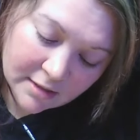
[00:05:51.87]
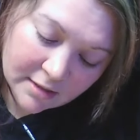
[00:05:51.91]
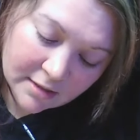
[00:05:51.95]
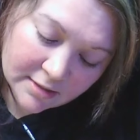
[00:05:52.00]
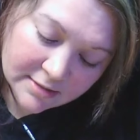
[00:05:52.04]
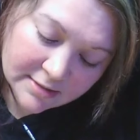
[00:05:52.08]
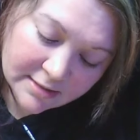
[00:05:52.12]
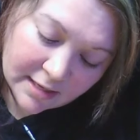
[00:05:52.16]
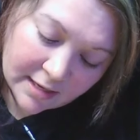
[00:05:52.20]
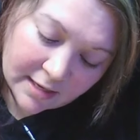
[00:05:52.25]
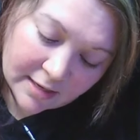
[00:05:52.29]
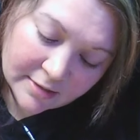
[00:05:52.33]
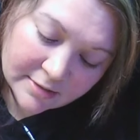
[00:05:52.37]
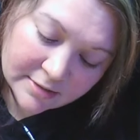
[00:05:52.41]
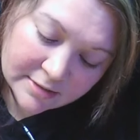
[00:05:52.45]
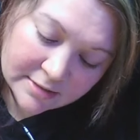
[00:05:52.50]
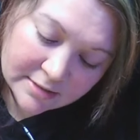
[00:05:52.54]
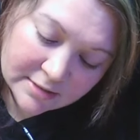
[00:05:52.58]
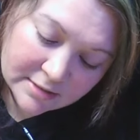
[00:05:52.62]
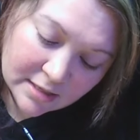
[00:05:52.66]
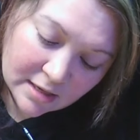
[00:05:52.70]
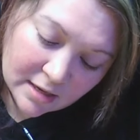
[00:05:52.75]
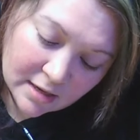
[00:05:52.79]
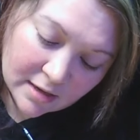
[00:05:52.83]
It is hand
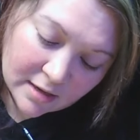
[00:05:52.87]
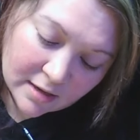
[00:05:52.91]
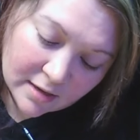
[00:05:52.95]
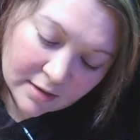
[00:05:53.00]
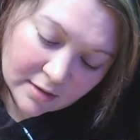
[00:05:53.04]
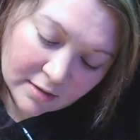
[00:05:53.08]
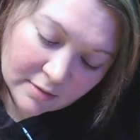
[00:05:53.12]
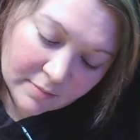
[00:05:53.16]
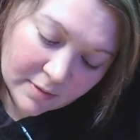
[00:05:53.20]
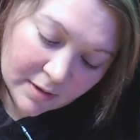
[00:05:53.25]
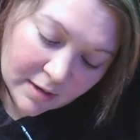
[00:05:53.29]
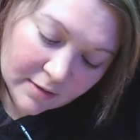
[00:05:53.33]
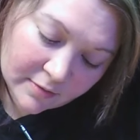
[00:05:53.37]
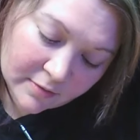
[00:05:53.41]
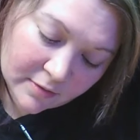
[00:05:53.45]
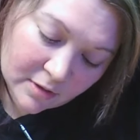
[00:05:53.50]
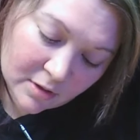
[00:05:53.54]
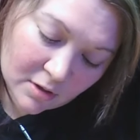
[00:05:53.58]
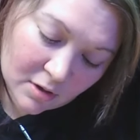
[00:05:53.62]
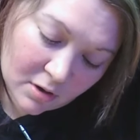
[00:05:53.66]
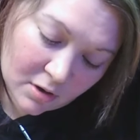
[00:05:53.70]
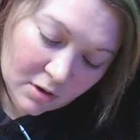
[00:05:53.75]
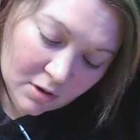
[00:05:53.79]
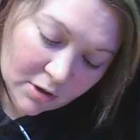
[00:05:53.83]
signed by
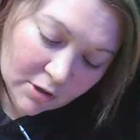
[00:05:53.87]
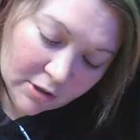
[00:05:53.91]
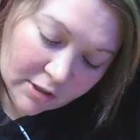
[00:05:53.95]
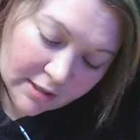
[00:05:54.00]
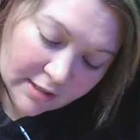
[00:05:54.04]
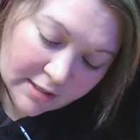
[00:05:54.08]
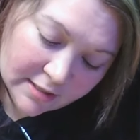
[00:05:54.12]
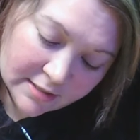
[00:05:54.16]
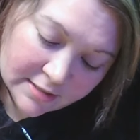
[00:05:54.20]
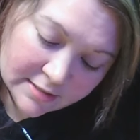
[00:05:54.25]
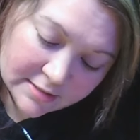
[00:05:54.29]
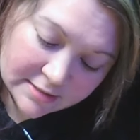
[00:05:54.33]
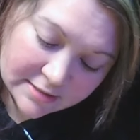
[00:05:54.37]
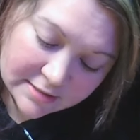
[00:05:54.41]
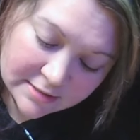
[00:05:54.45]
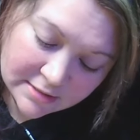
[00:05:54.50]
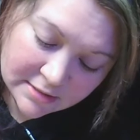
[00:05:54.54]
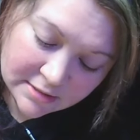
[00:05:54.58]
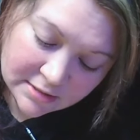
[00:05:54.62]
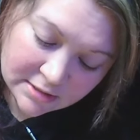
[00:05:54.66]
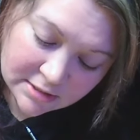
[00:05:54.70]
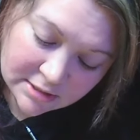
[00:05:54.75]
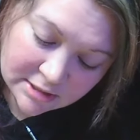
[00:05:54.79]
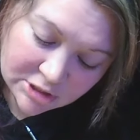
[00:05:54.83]
the
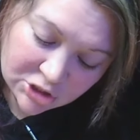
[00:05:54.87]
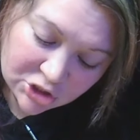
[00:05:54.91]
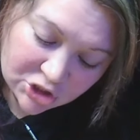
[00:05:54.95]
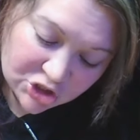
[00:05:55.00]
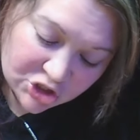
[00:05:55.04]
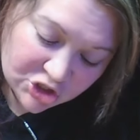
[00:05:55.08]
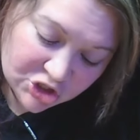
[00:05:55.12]
artist.